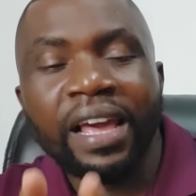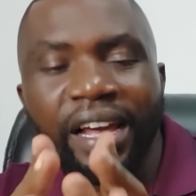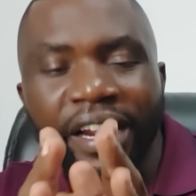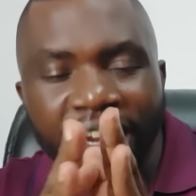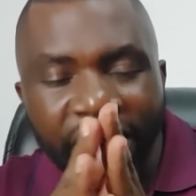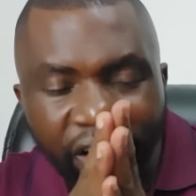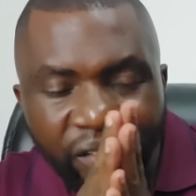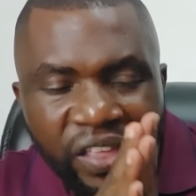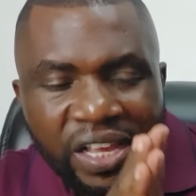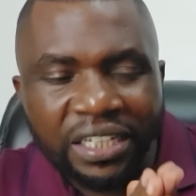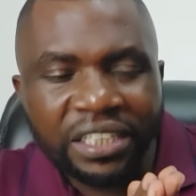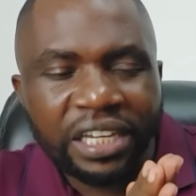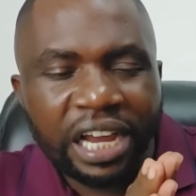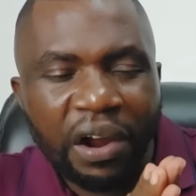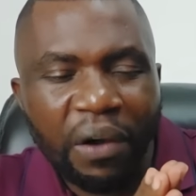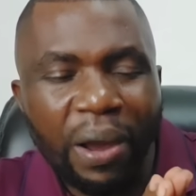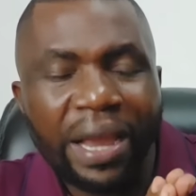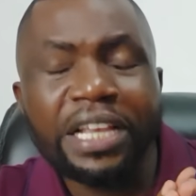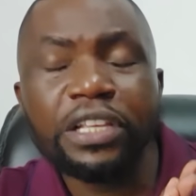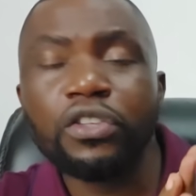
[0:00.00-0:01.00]
Rigathi
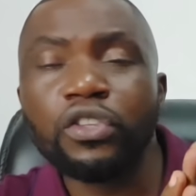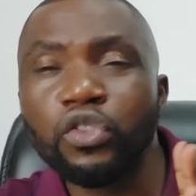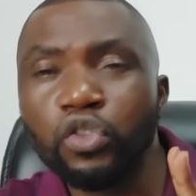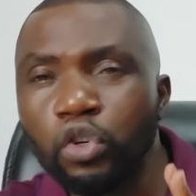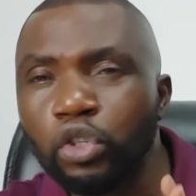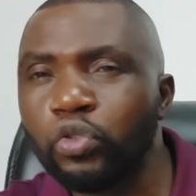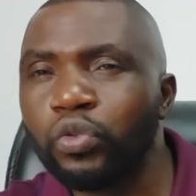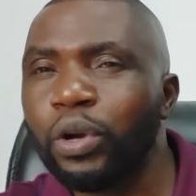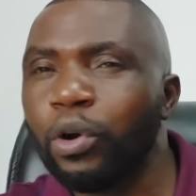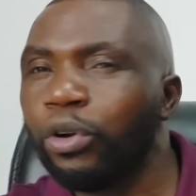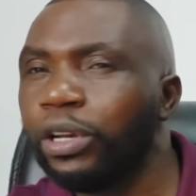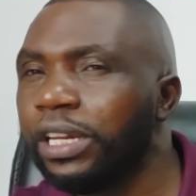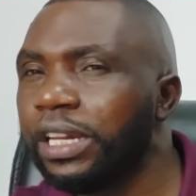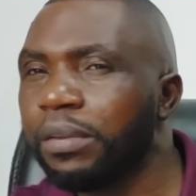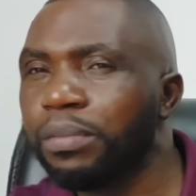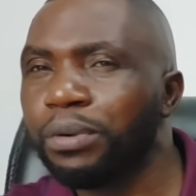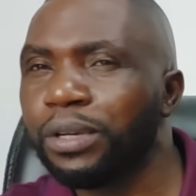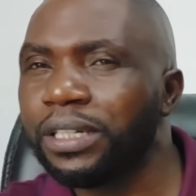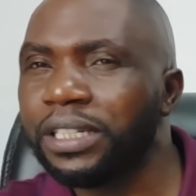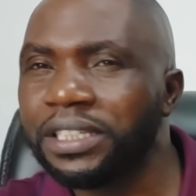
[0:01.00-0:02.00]
Gachagua is not your
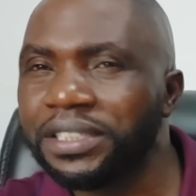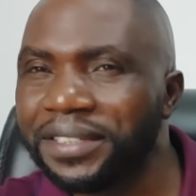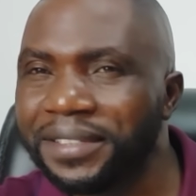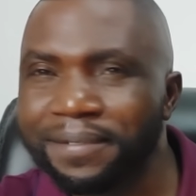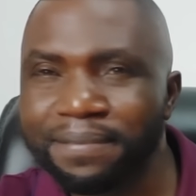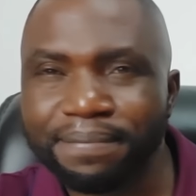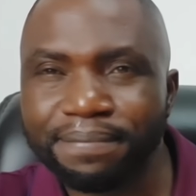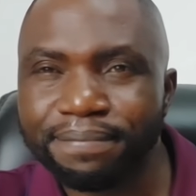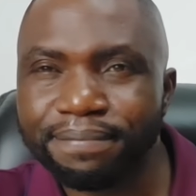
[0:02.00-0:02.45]
ordinary politician.